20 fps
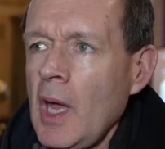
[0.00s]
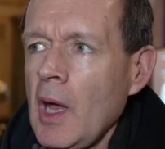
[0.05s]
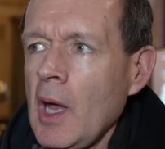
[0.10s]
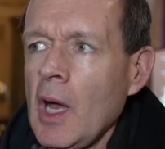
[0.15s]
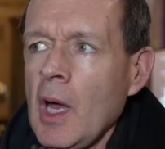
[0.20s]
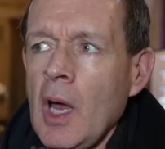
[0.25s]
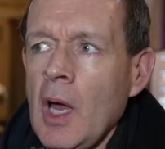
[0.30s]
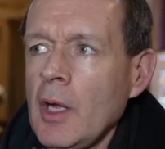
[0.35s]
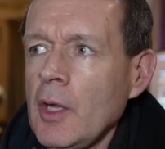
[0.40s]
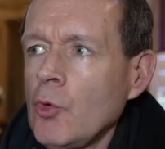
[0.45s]

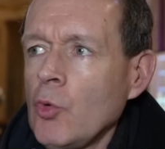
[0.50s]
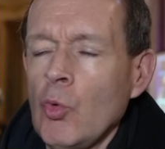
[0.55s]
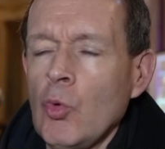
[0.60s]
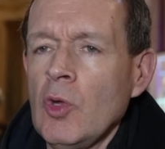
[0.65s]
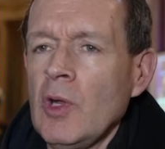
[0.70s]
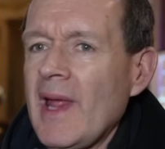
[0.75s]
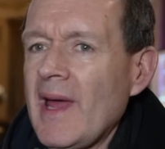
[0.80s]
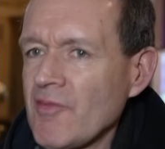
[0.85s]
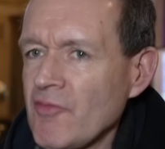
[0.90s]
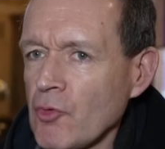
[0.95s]
At
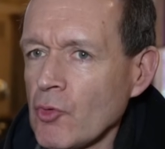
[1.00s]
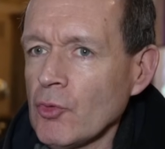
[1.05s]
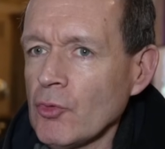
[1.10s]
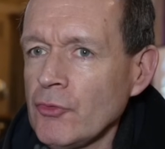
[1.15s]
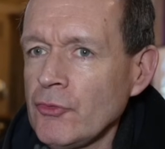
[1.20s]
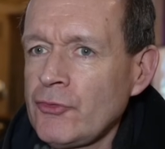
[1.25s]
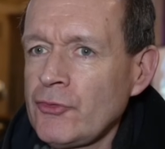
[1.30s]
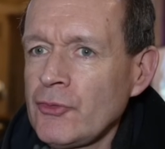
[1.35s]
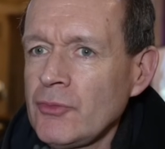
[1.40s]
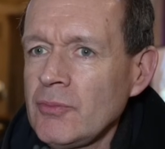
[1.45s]
all
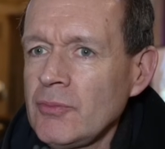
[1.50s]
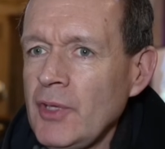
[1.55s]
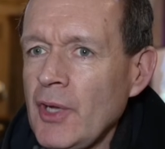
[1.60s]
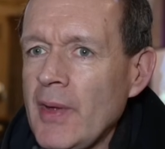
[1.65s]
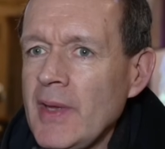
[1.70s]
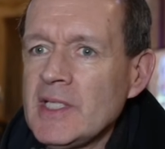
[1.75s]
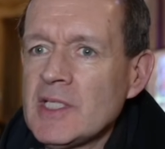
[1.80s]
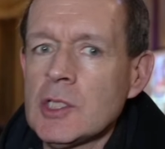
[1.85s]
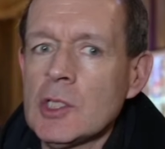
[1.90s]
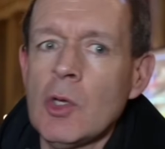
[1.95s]
levels, you know,
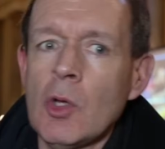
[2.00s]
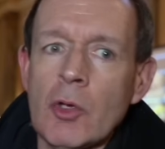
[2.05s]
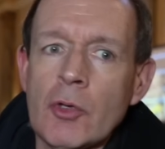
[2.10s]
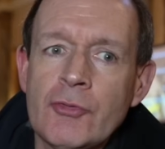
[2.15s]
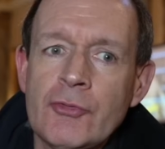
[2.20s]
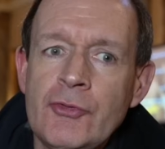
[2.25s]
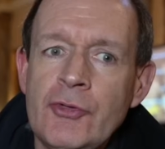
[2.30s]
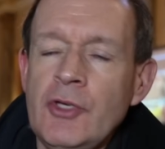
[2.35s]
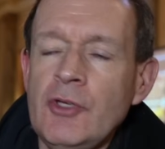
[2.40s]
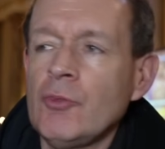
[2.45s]
he's
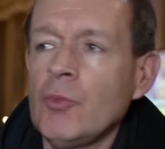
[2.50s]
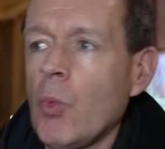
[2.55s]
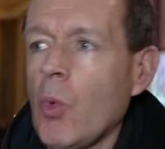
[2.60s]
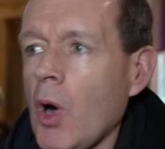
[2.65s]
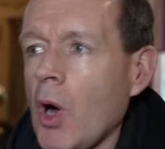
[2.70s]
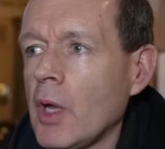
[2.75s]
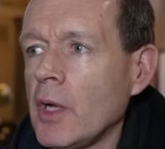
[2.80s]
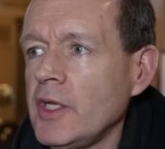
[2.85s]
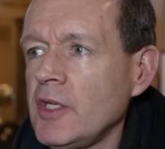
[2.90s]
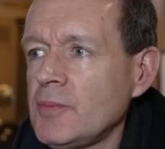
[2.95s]
lost, he's
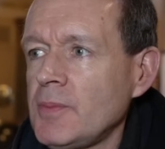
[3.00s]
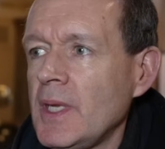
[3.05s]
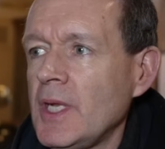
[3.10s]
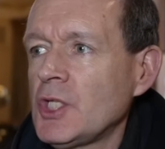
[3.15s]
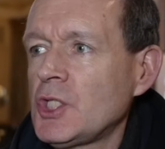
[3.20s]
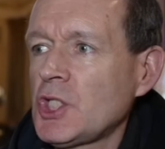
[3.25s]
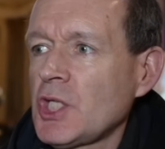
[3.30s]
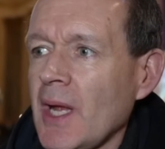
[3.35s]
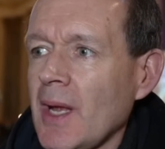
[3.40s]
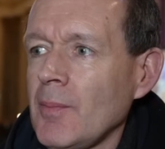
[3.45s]
won, he's been a
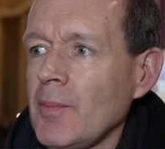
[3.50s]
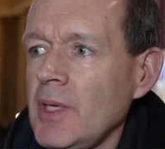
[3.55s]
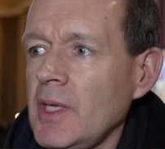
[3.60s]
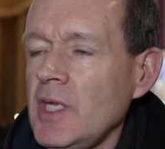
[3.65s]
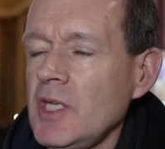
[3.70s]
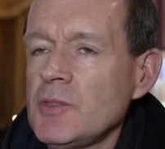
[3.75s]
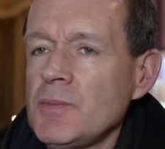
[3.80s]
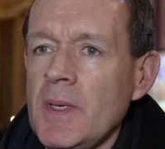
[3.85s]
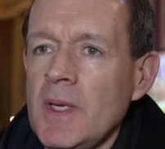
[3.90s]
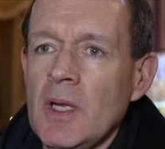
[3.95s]
champion,
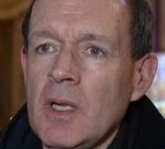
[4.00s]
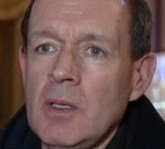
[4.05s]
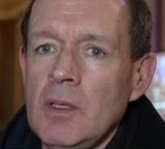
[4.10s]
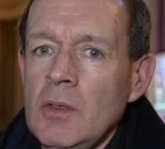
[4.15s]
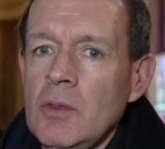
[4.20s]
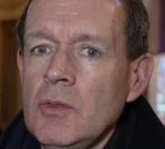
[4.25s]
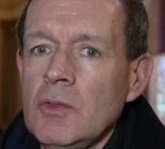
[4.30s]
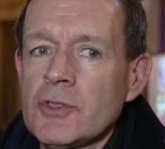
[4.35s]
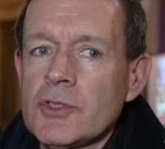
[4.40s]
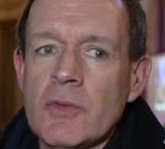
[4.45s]
he's been a
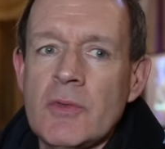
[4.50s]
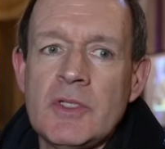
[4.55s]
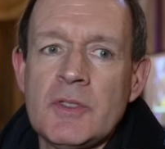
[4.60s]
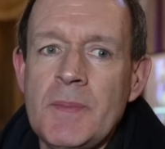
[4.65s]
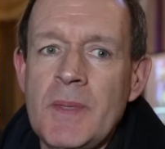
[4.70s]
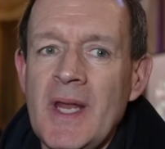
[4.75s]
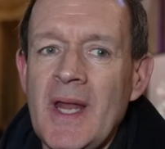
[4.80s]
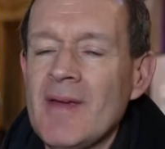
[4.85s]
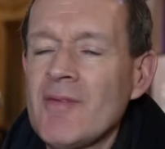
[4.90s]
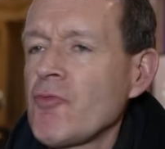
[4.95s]
loser, he's
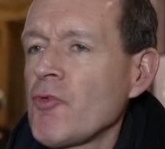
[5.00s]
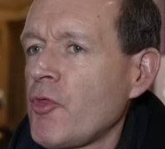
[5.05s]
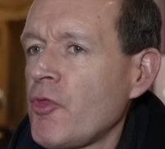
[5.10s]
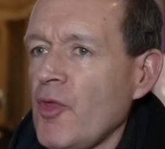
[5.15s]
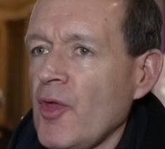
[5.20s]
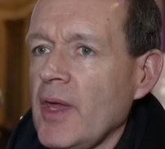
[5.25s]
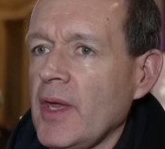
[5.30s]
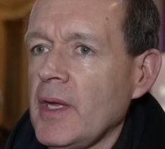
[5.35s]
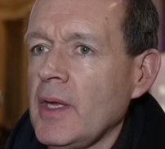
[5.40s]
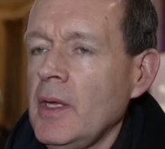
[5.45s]
been
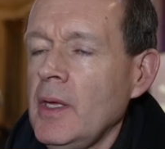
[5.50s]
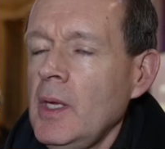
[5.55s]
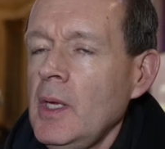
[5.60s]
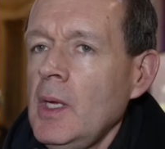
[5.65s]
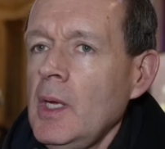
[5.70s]
everything.